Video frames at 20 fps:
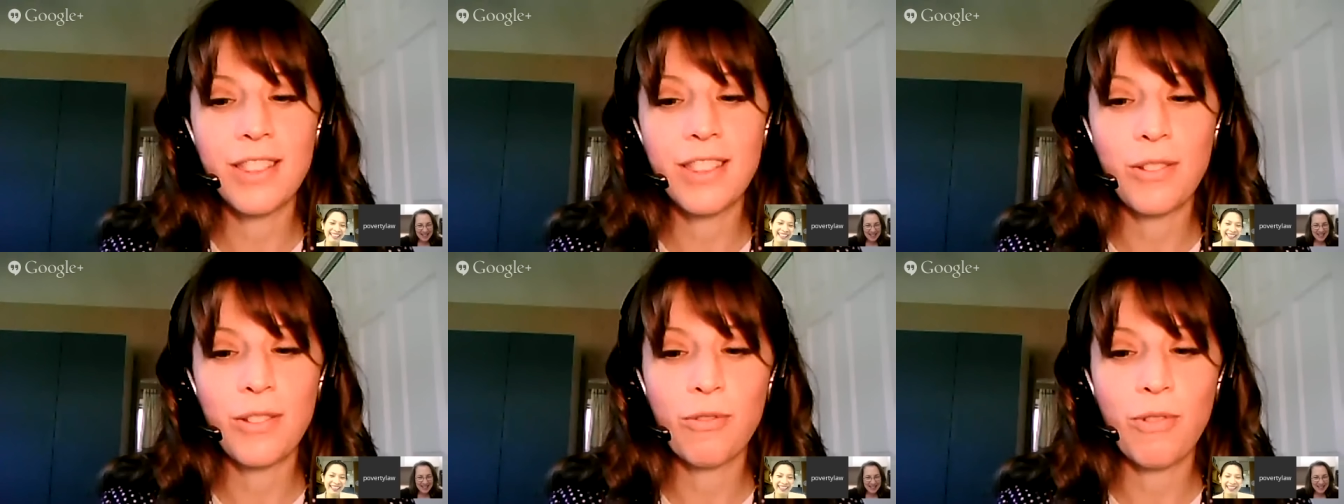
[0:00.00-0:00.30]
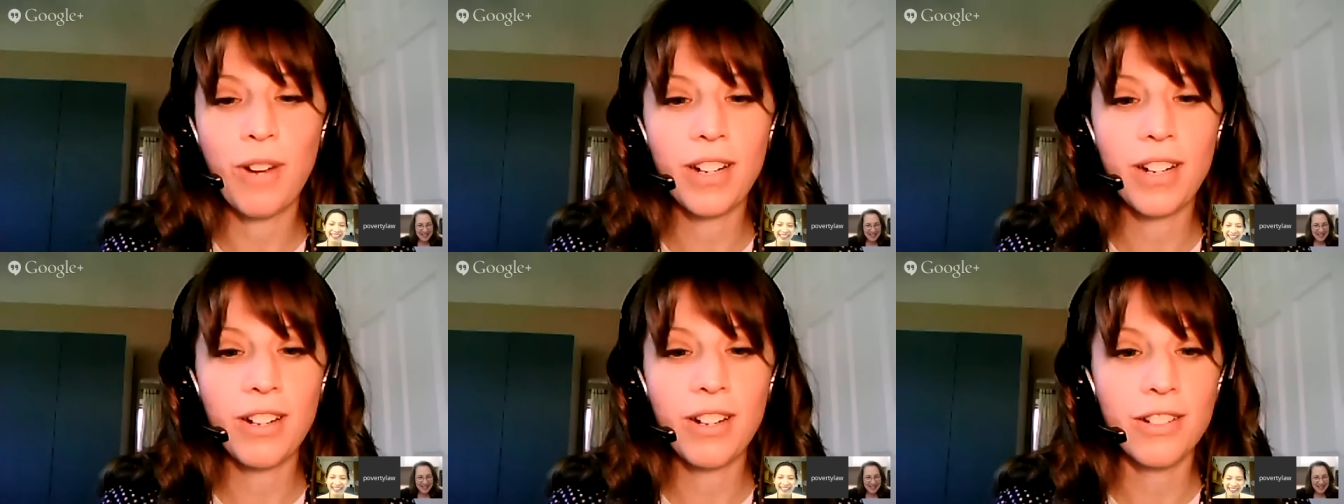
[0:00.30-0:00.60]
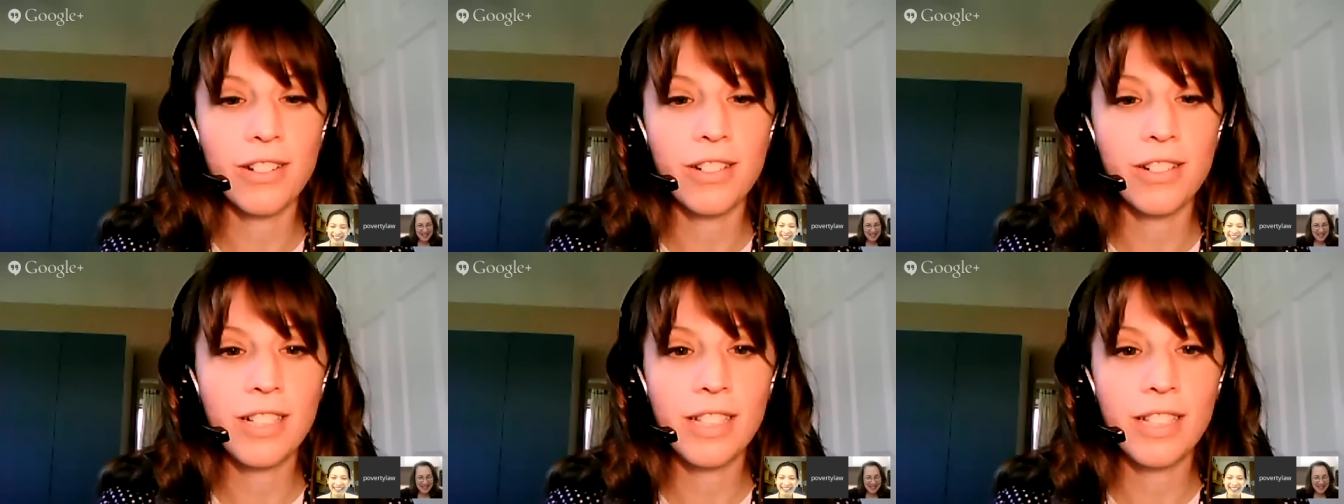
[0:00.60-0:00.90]

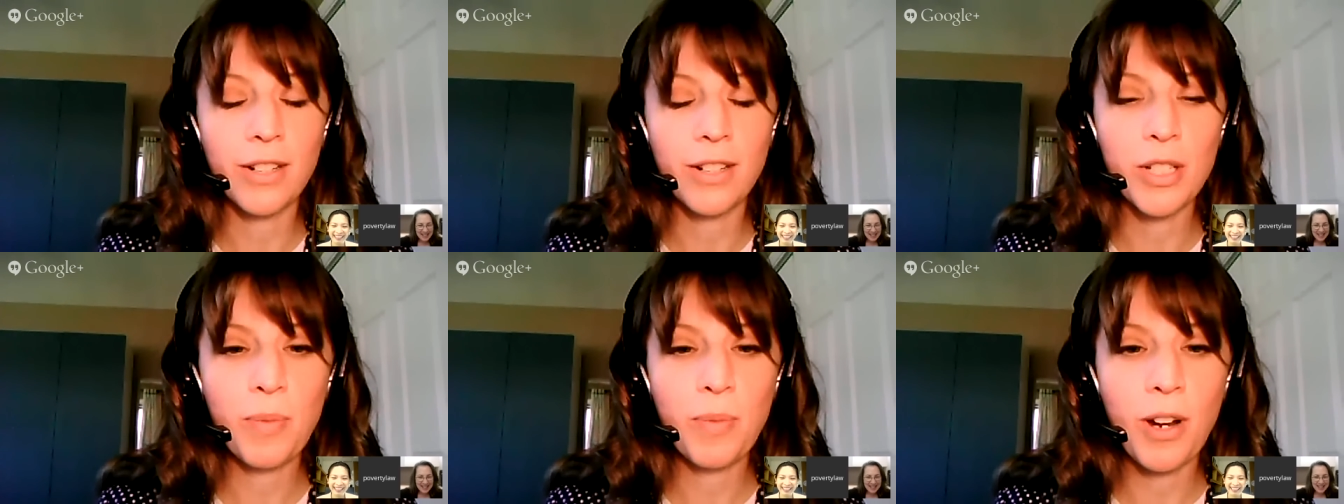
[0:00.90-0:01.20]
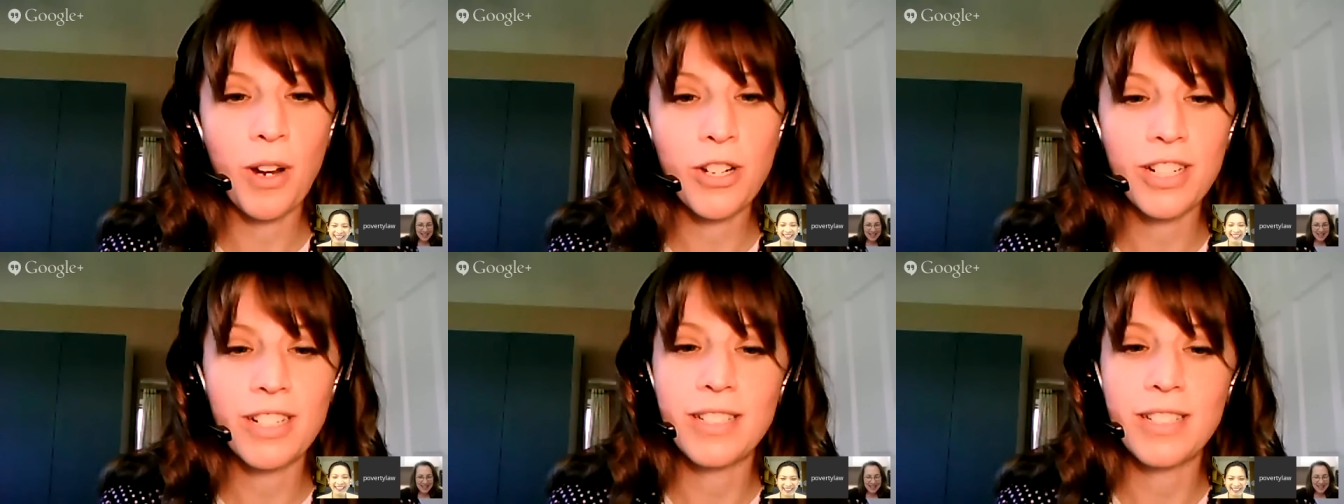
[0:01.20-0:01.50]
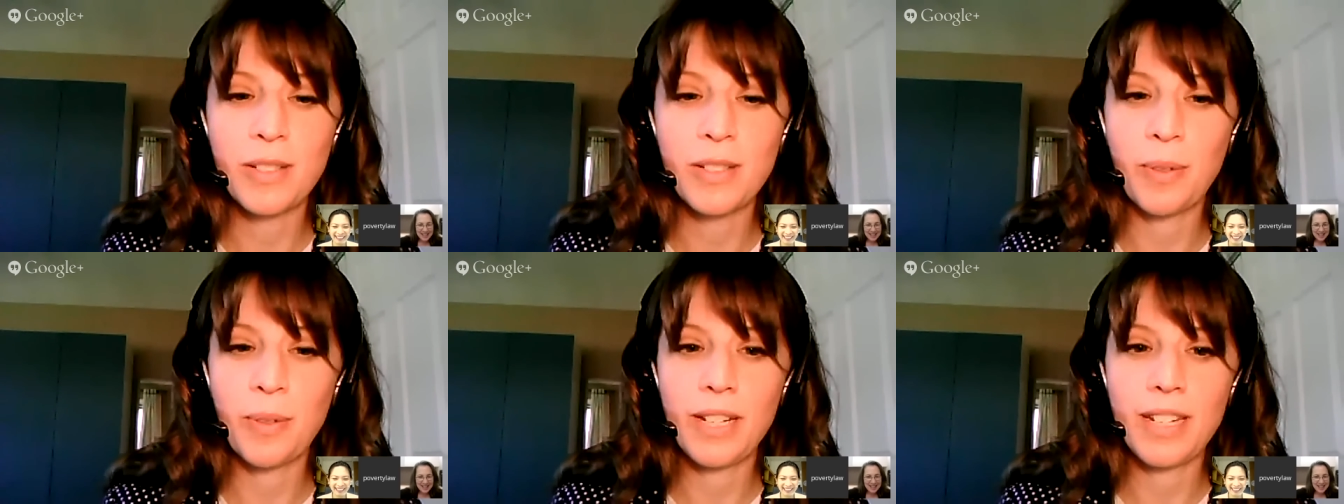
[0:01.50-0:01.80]
Record Clearance Project? Is
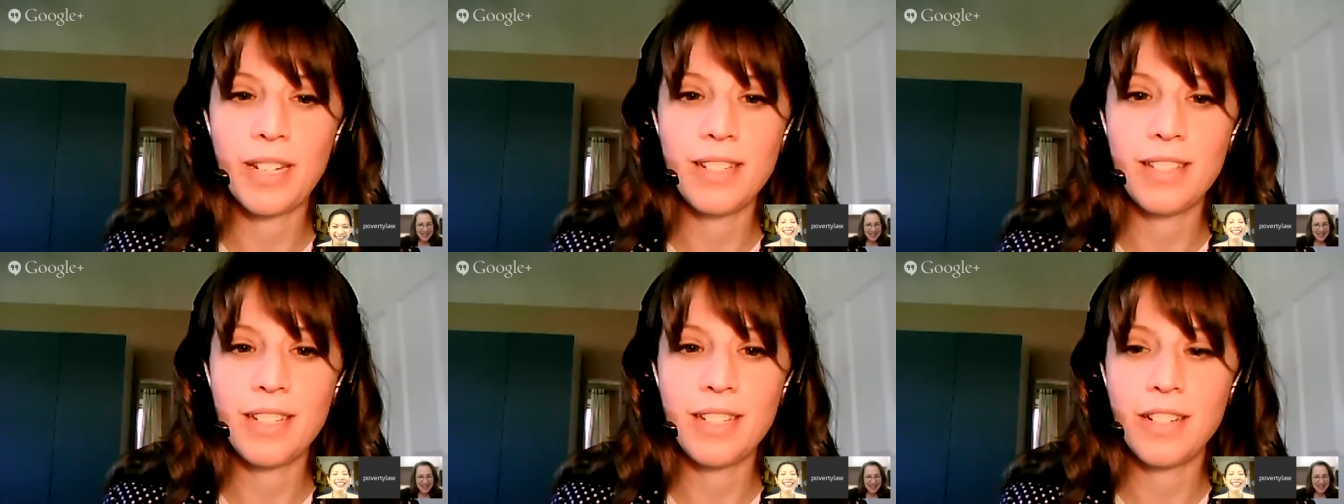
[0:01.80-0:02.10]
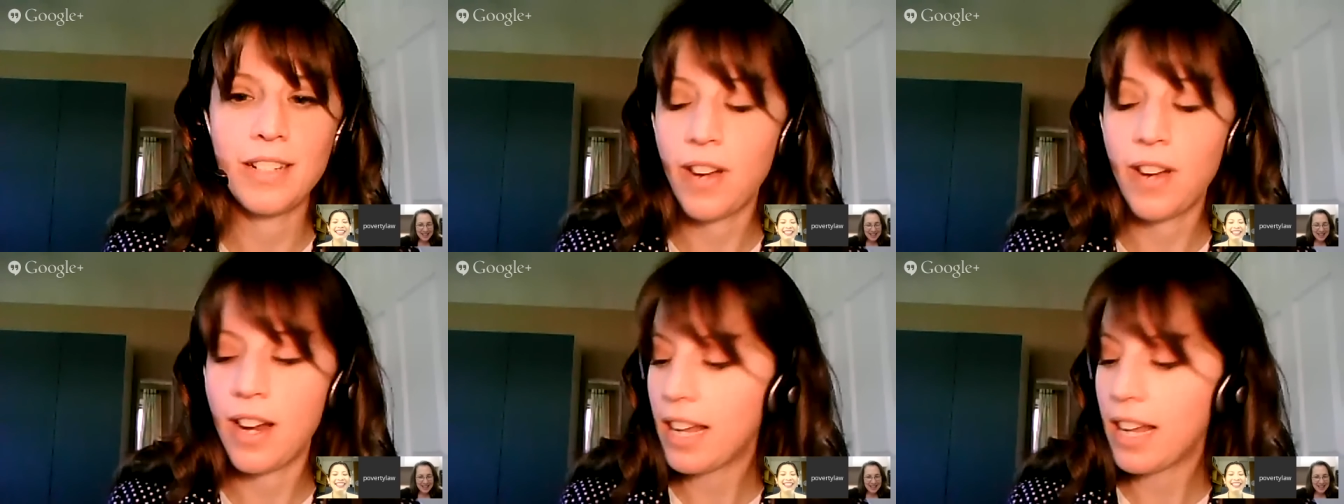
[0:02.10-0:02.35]
it pretty easy to find?